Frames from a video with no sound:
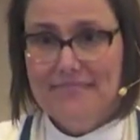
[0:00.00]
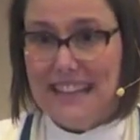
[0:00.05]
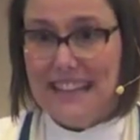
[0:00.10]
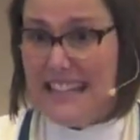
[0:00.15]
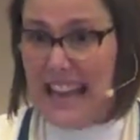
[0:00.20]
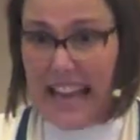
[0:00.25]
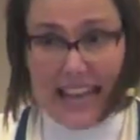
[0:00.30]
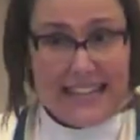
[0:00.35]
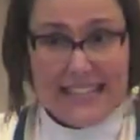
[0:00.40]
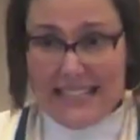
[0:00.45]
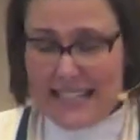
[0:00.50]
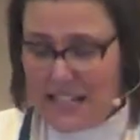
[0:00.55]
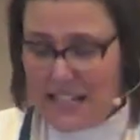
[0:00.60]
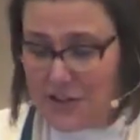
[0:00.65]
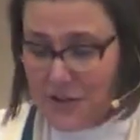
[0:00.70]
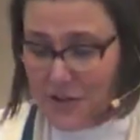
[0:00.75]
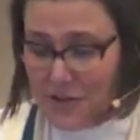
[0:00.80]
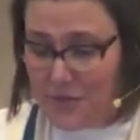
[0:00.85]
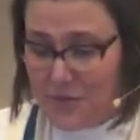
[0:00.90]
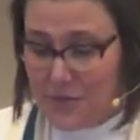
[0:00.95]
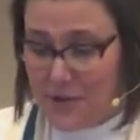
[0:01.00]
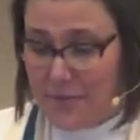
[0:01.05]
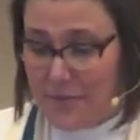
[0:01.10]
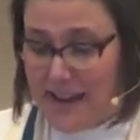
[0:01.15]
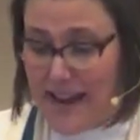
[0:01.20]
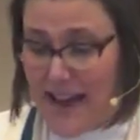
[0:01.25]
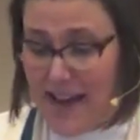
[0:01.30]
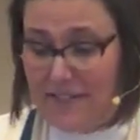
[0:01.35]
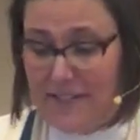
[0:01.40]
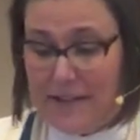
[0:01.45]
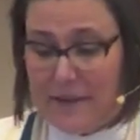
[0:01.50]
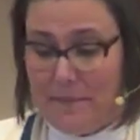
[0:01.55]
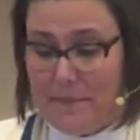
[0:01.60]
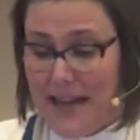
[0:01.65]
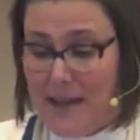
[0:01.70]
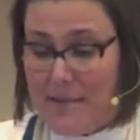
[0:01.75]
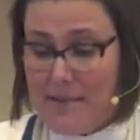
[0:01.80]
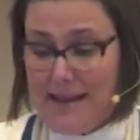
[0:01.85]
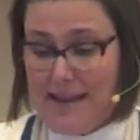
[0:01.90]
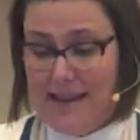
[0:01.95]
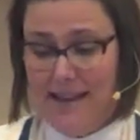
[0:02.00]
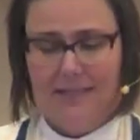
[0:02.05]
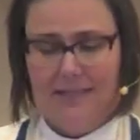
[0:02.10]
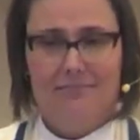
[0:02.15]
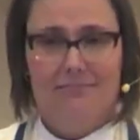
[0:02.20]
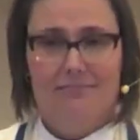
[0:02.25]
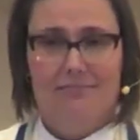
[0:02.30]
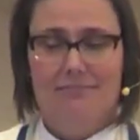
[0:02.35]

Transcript: A 90-year-old woman having a baby?